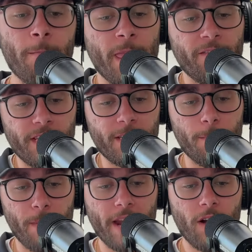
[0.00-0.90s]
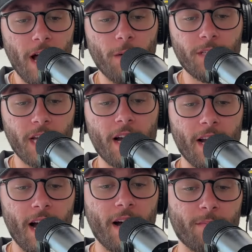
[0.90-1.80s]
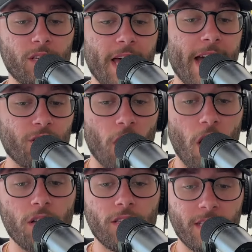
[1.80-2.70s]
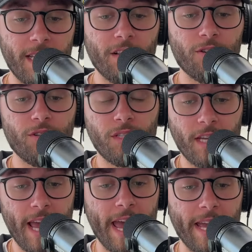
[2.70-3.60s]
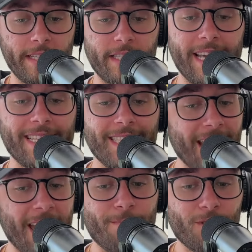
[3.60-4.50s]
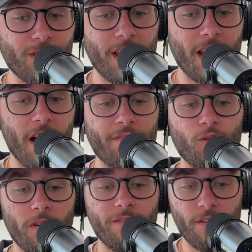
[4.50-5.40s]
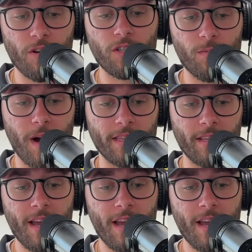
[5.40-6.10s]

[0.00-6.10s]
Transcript: Visit BetterHelp.com/AllSteelers today to get 10% off your first month.